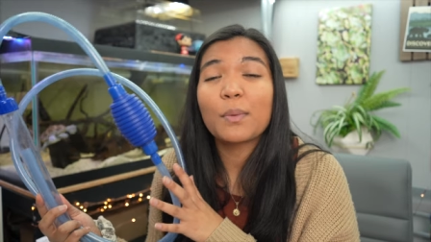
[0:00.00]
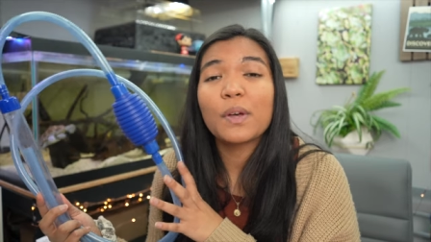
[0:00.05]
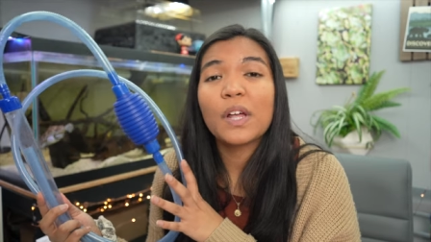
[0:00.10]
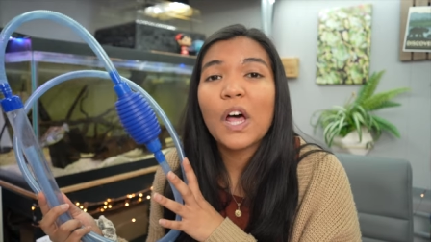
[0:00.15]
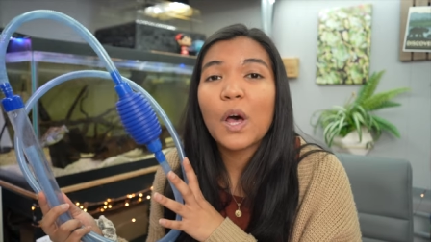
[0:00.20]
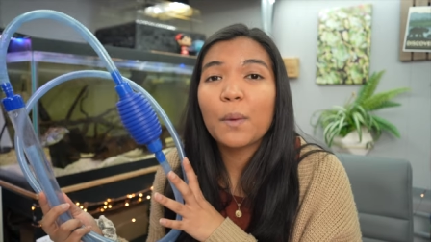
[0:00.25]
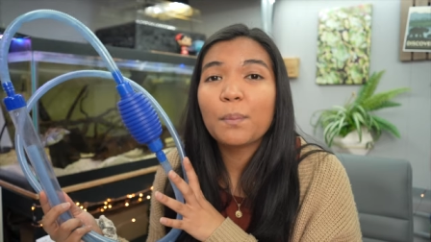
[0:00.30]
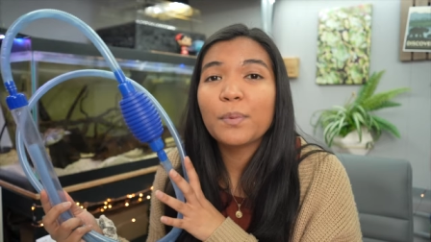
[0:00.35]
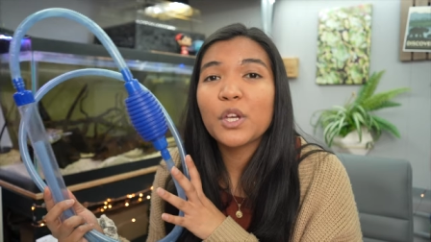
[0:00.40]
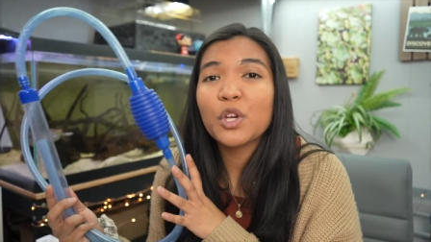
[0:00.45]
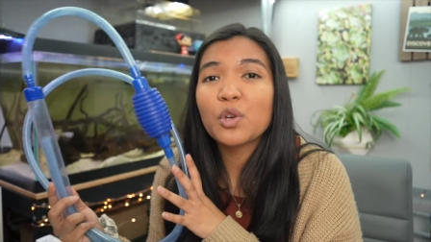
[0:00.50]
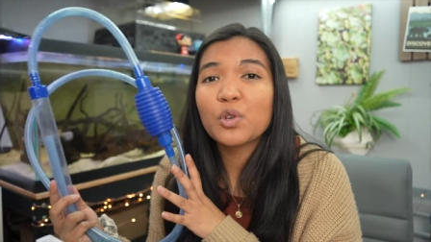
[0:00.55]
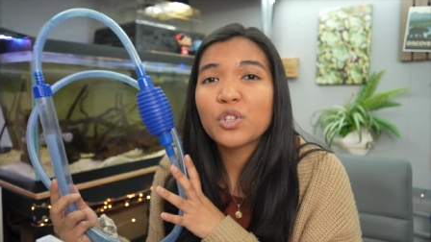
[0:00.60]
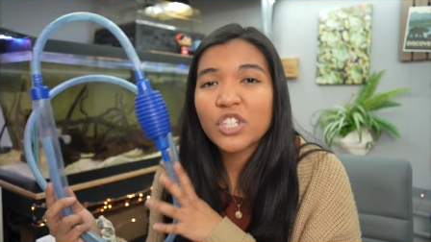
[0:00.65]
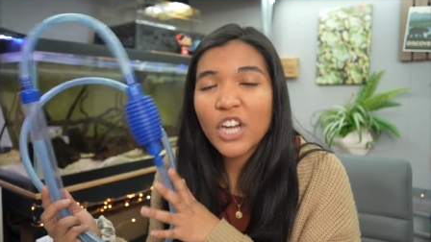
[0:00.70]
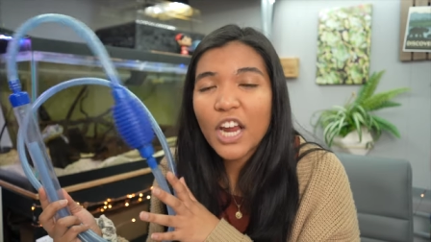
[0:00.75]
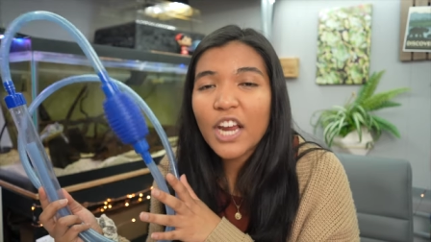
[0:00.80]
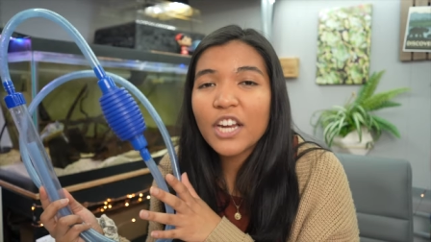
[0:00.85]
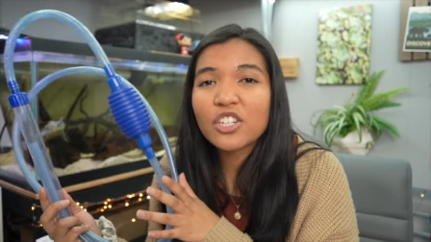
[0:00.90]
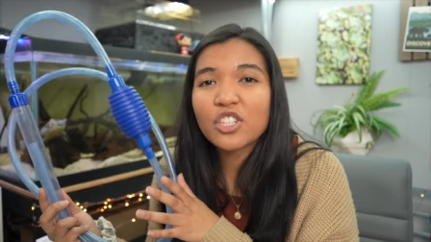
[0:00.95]
will help you
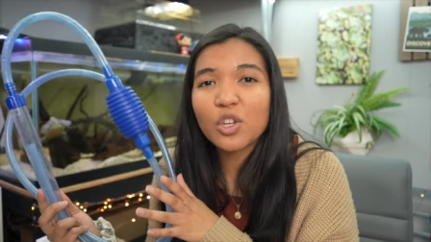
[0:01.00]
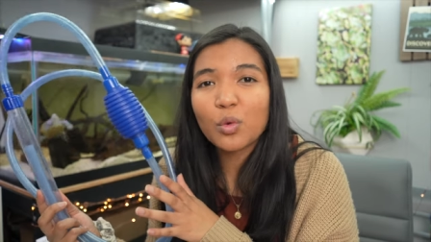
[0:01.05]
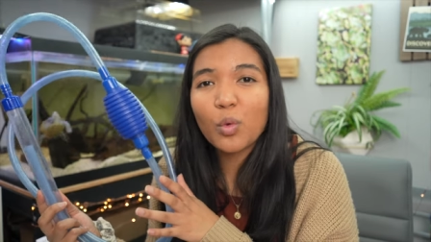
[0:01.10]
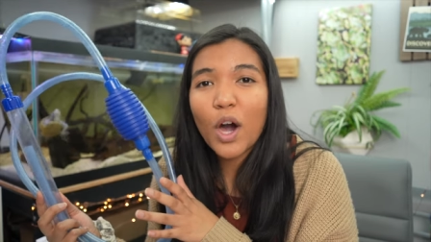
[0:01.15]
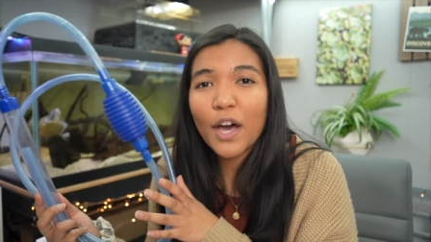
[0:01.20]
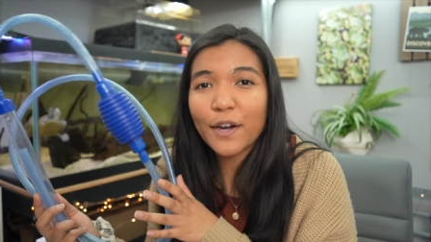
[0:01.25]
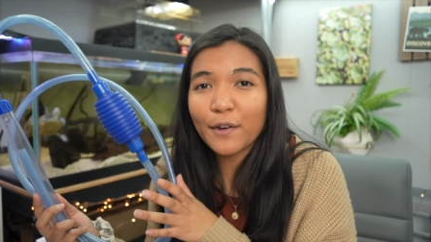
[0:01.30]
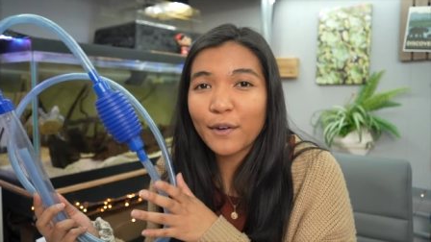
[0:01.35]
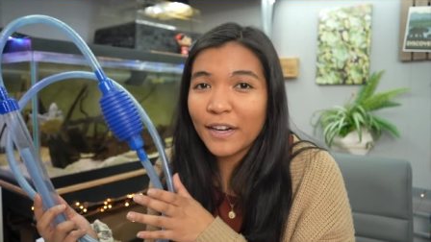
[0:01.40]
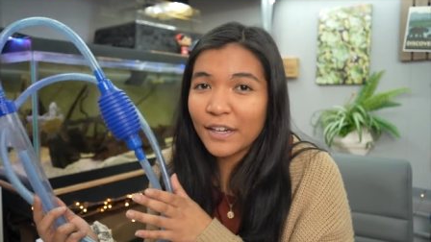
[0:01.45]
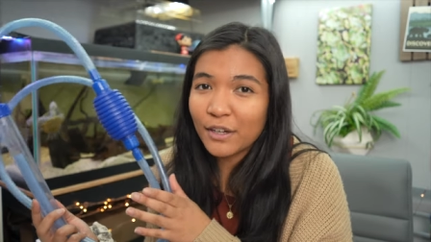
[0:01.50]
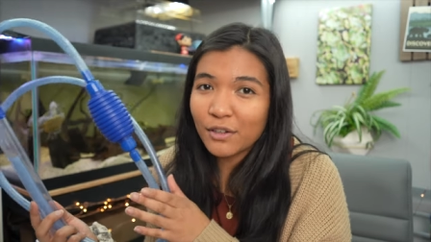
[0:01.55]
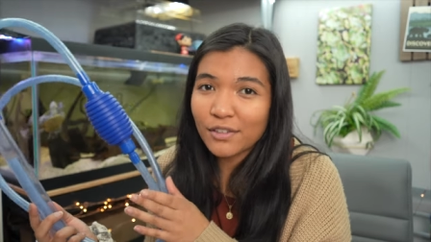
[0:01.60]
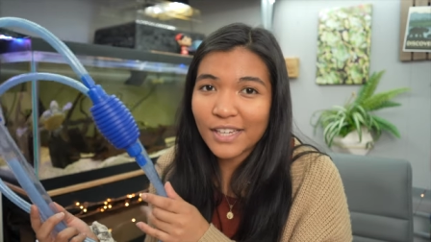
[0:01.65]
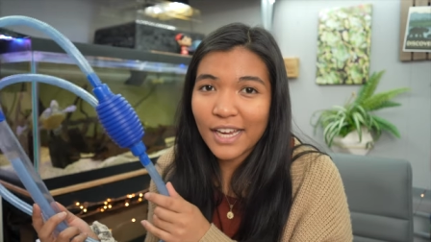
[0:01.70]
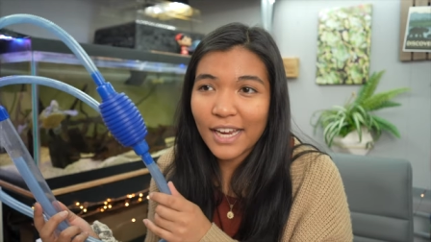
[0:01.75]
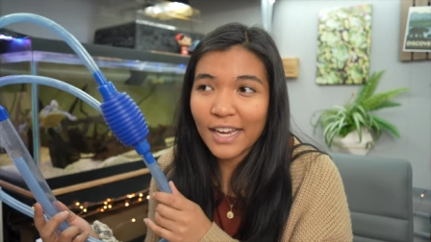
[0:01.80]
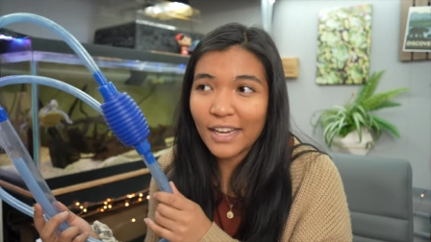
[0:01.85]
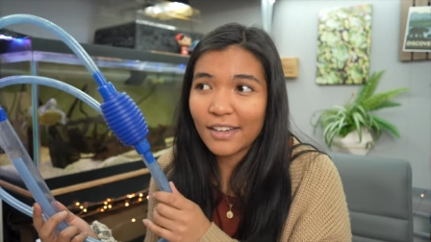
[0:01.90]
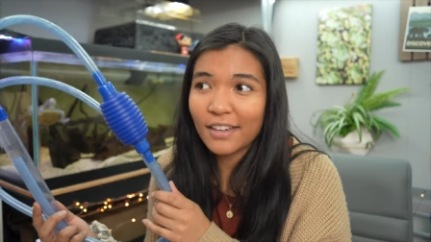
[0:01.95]
change the water in your
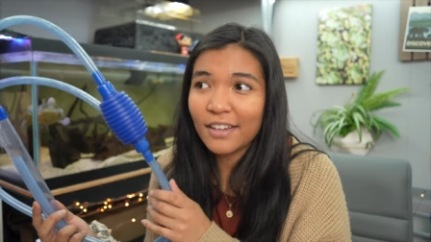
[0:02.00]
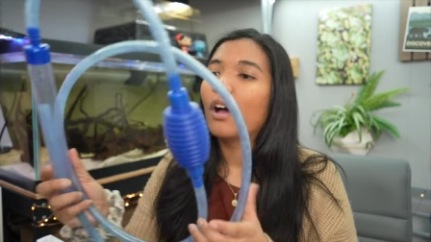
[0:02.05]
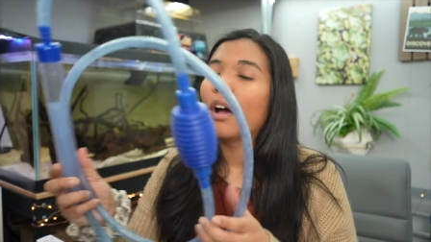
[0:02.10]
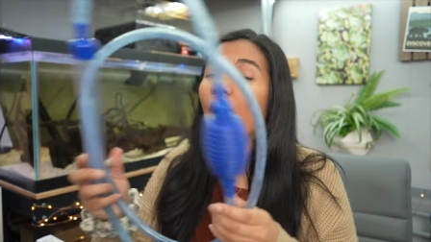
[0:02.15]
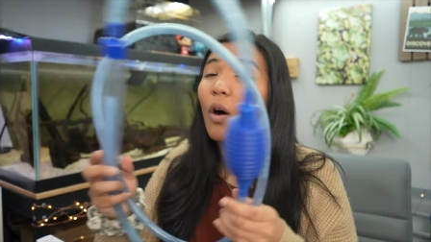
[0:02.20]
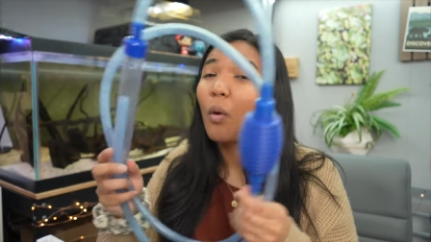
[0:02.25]
tank.